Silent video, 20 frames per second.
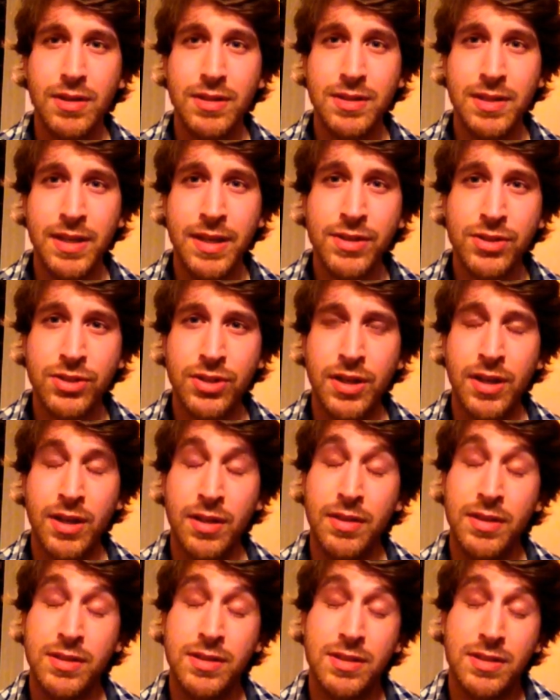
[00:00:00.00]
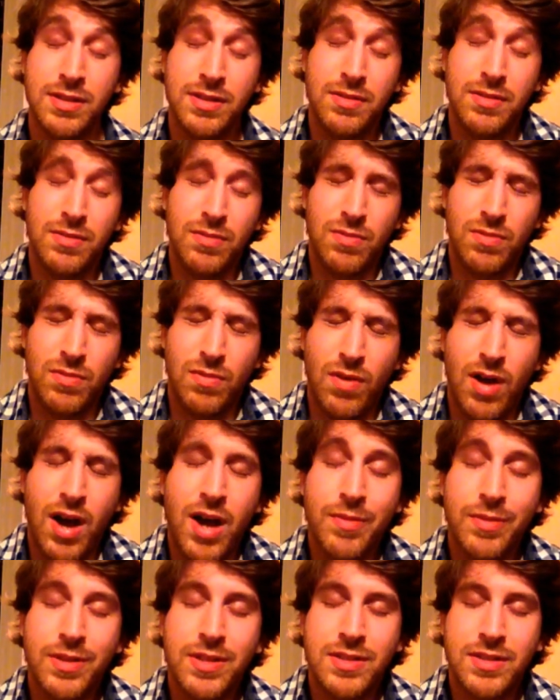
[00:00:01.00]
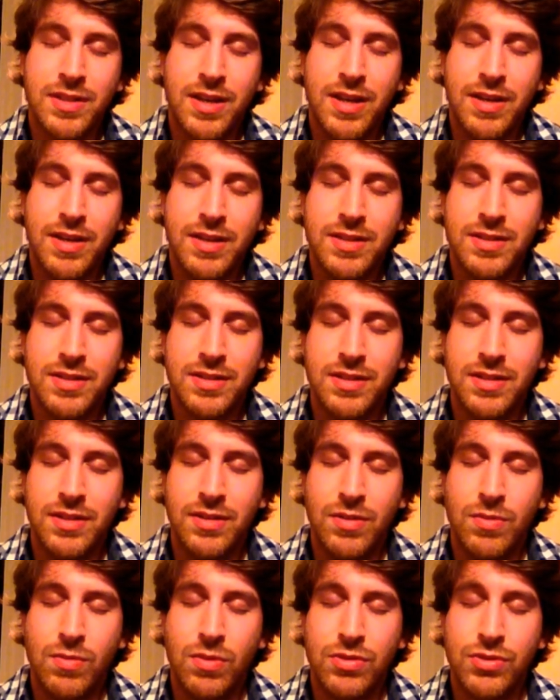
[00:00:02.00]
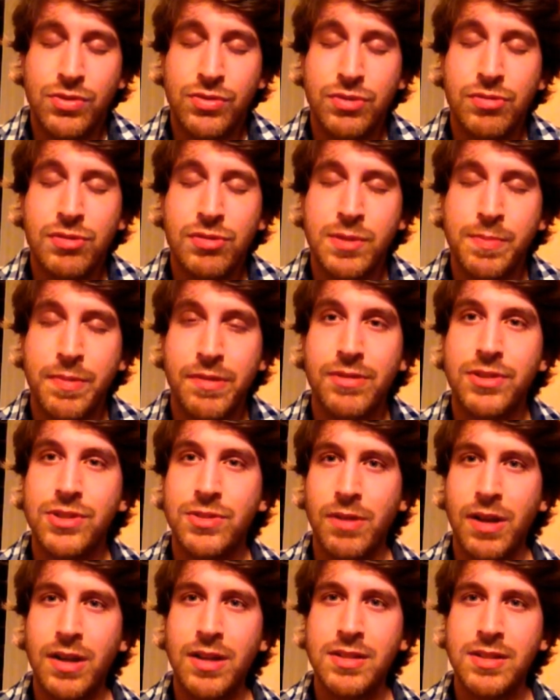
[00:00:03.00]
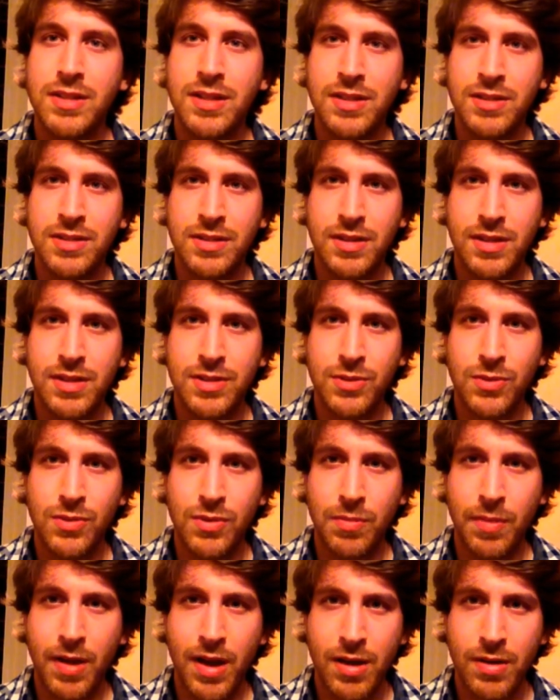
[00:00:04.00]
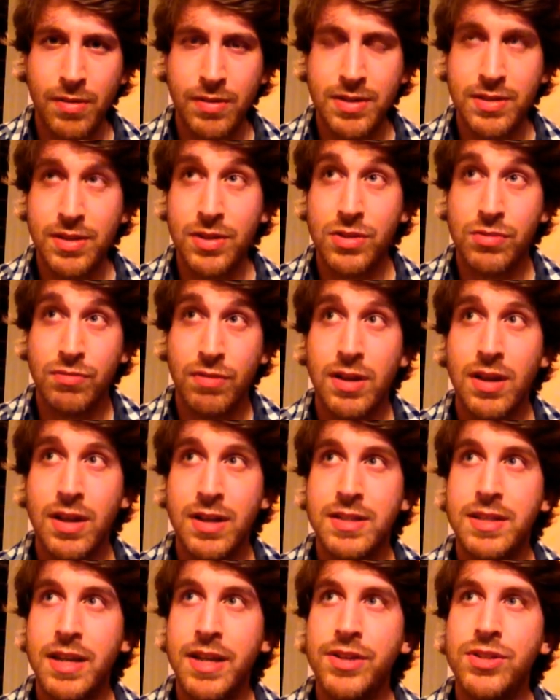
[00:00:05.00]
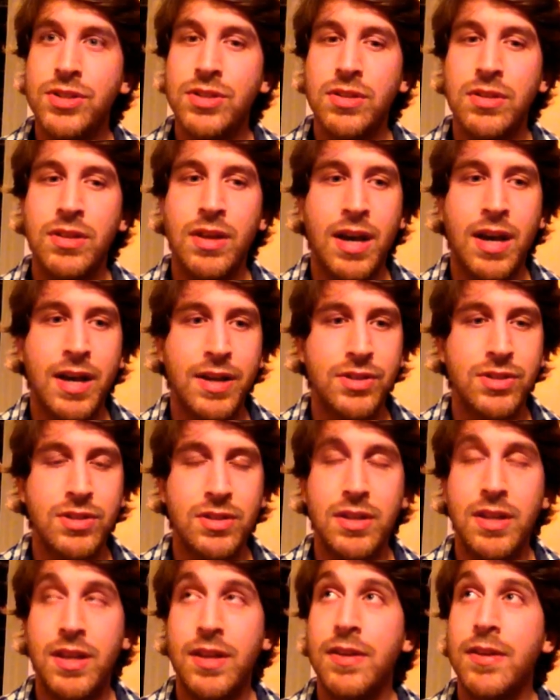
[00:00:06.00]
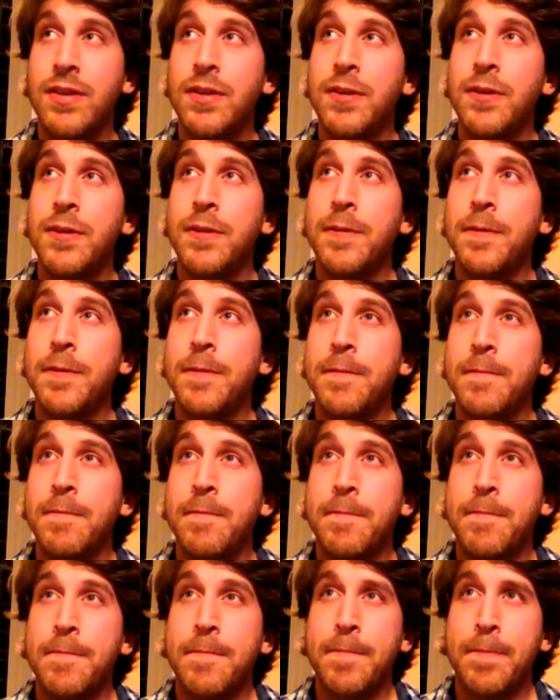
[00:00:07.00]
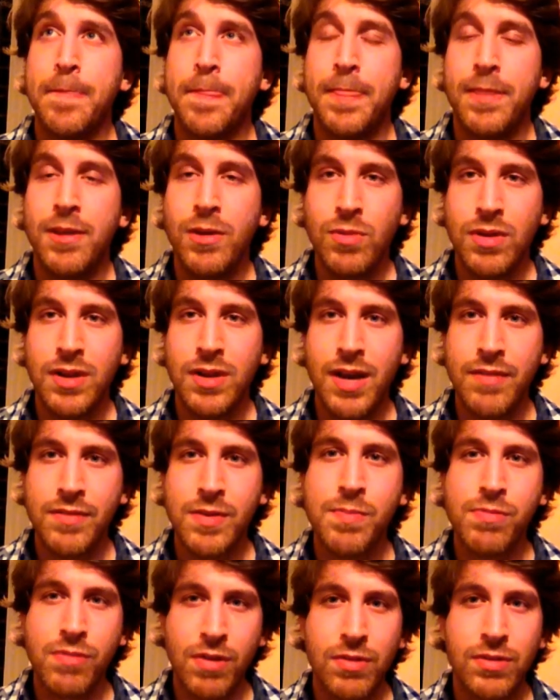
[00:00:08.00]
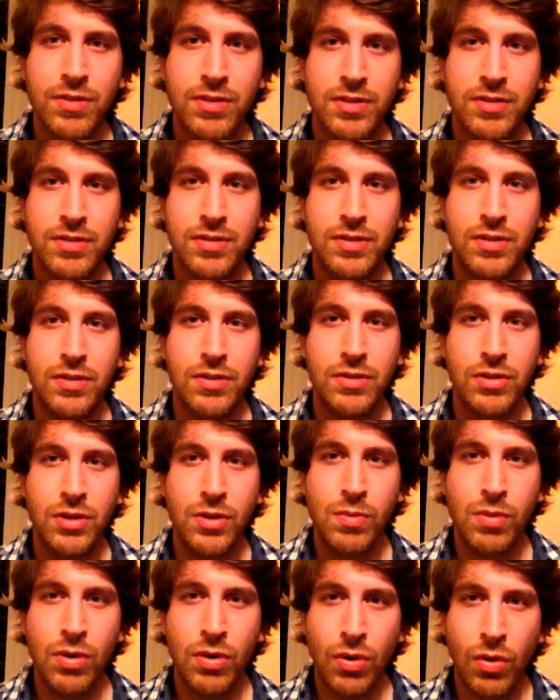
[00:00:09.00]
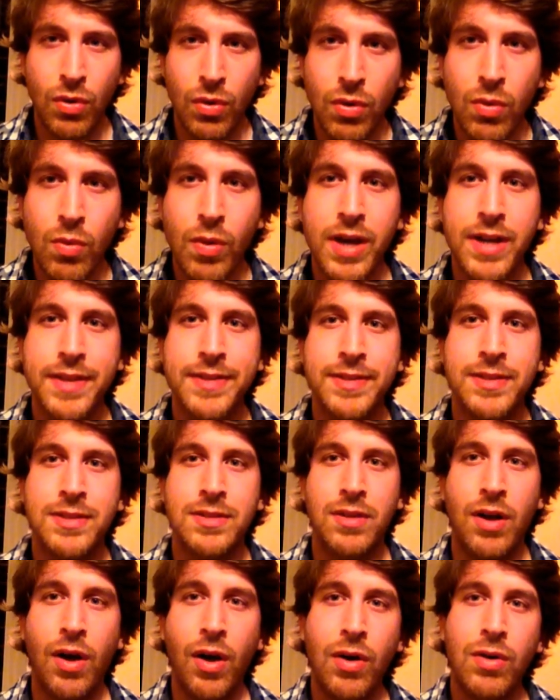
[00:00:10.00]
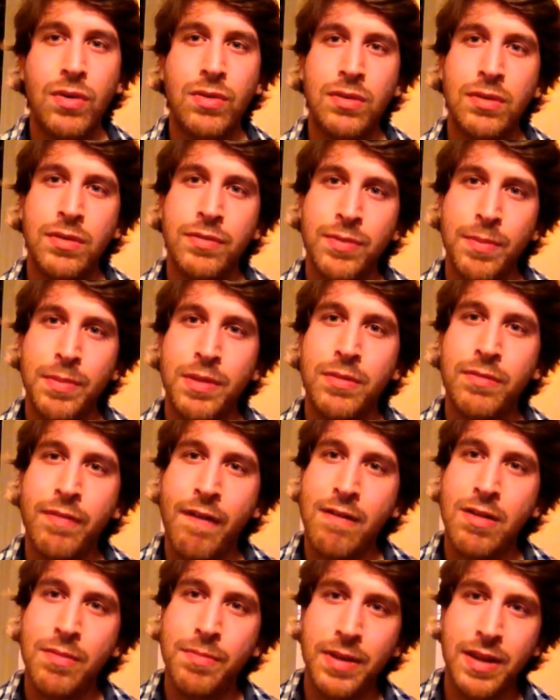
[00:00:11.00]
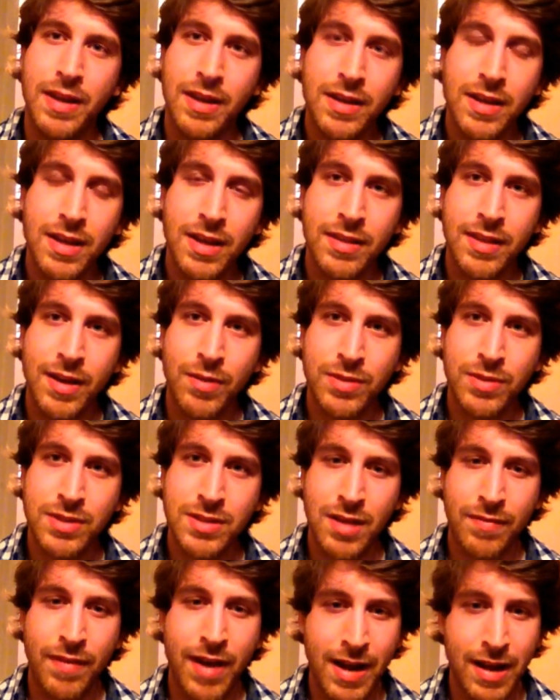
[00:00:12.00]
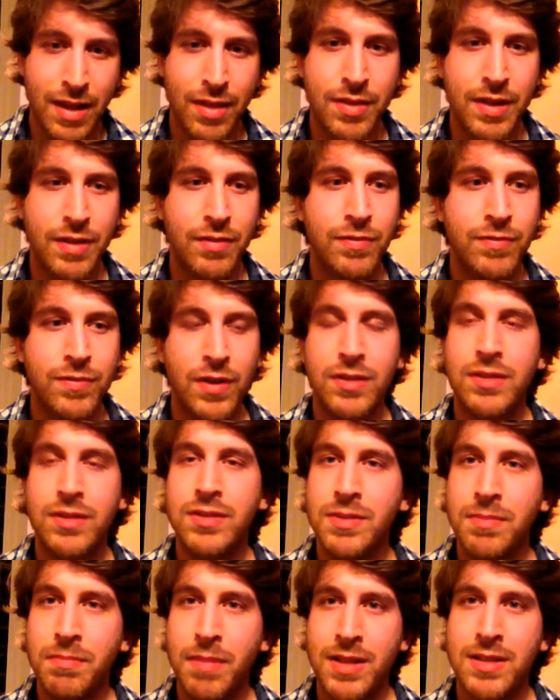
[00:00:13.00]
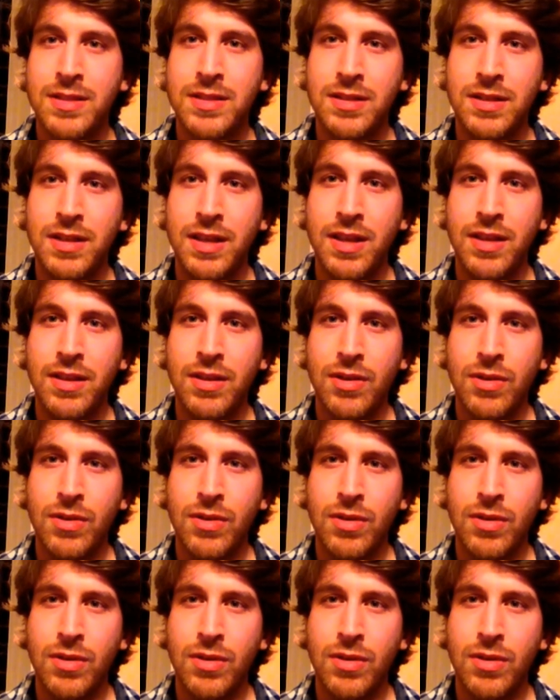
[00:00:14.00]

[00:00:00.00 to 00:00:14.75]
teaching, and this is what I would say is what true spirituality is all about, is this realization that actually you were never broken. You were always whole from the very beginning. There was never anything fundamentally